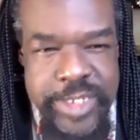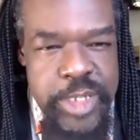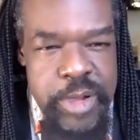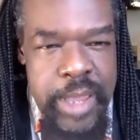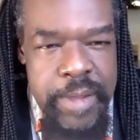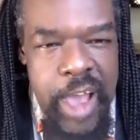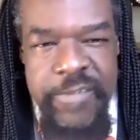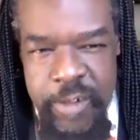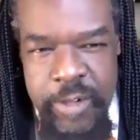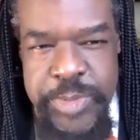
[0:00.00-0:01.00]
So I've
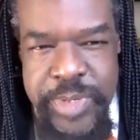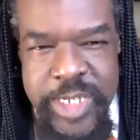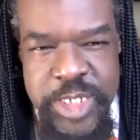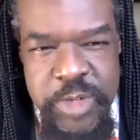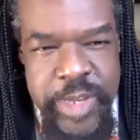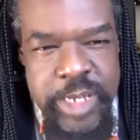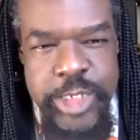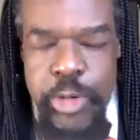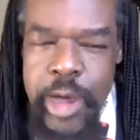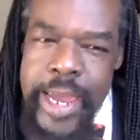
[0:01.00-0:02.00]
always been a slow reader,
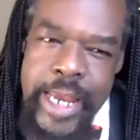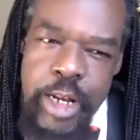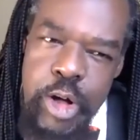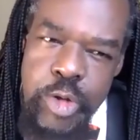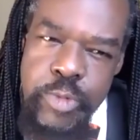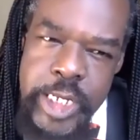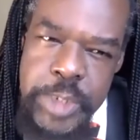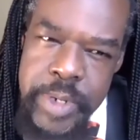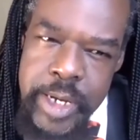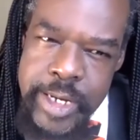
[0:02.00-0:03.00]
so I hate cold reads
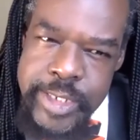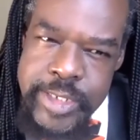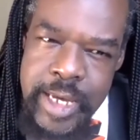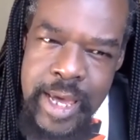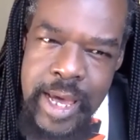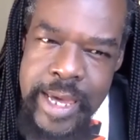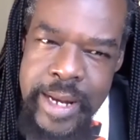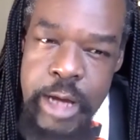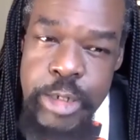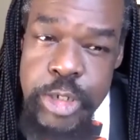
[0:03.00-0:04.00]
and
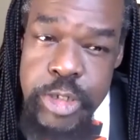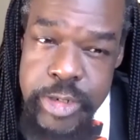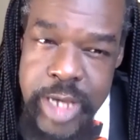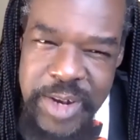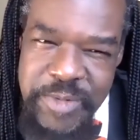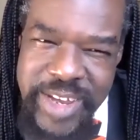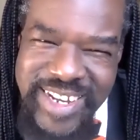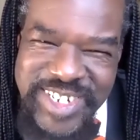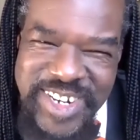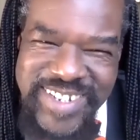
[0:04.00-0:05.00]
I also learned how to read at
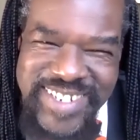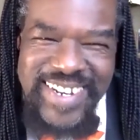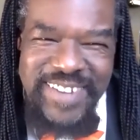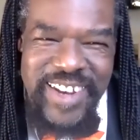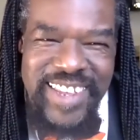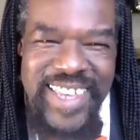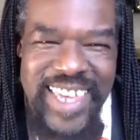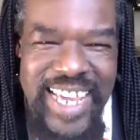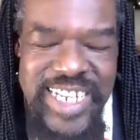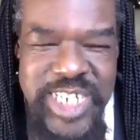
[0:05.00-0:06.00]
church, reading the
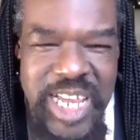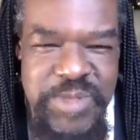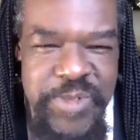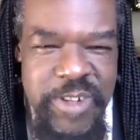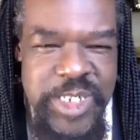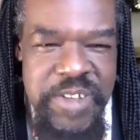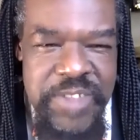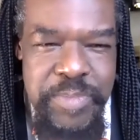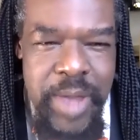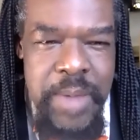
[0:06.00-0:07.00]
King James Version of
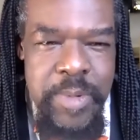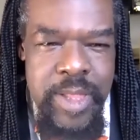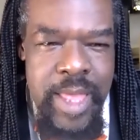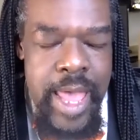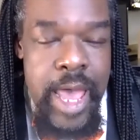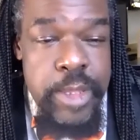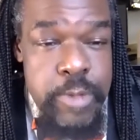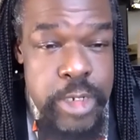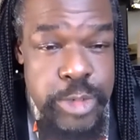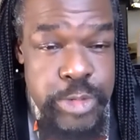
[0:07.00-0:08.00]
the Bible, and the
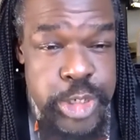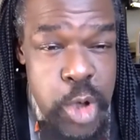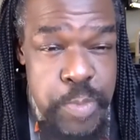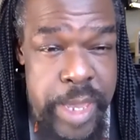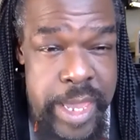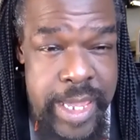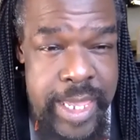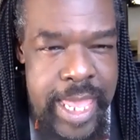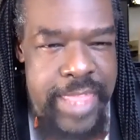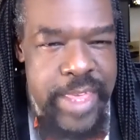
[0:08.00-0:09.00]
words were so big
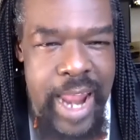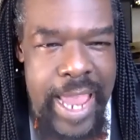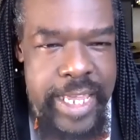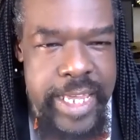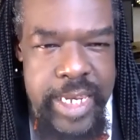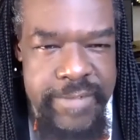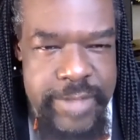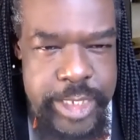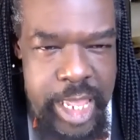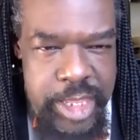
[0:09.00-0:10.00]
that I couldn't even
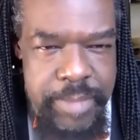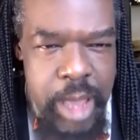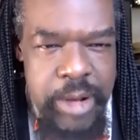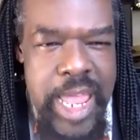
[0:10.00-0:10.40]
sound them out.